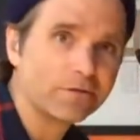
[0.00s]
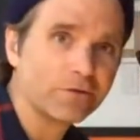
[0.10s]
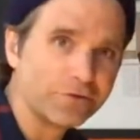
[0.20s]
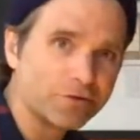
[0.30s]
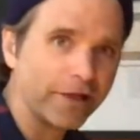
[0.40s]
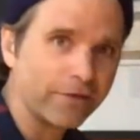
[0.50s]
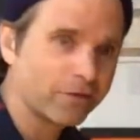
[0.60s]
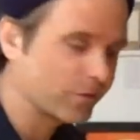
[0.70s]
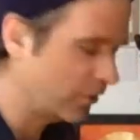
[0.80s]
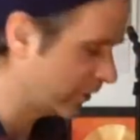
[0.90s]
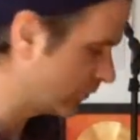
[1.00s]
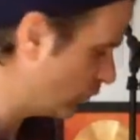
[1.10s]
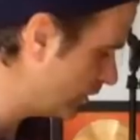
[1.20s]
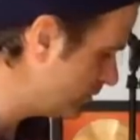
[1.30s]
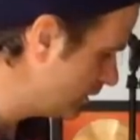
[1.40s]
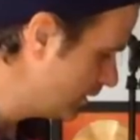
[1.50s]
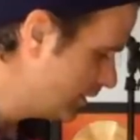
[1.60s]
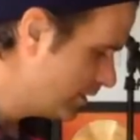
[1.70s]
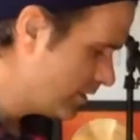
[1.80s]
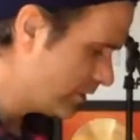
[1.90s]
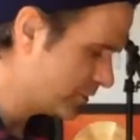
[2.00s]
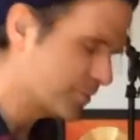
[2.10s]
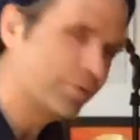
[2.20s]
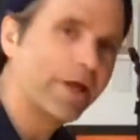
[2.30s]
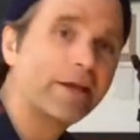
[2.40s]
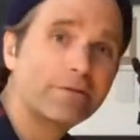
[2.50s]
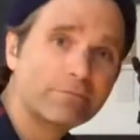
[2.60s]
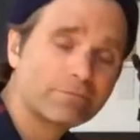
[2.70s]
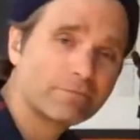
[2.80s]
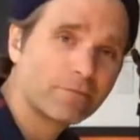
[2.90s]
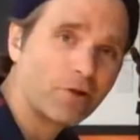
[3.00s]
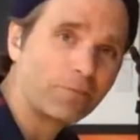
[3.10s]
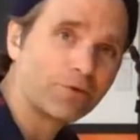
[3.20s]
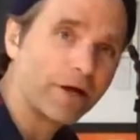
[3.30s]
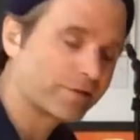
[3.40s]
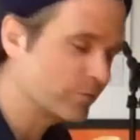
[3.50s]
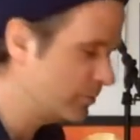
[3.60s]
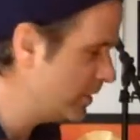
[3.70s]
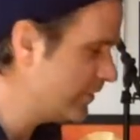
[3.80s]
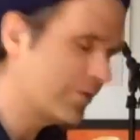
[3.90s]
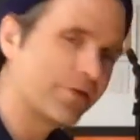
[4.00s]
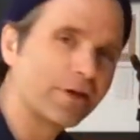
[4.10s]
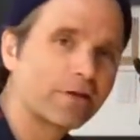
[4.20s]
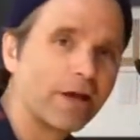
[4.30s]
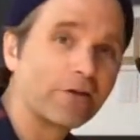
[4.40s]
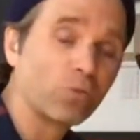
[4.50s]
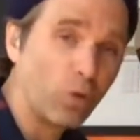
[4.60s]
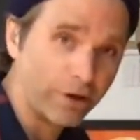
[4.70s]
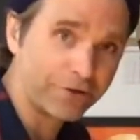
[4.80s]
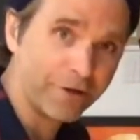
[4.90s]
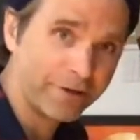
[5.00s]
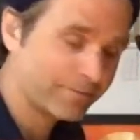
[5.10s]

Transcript: to understand this song is, one, there was a planet called Proxima B they think has water on it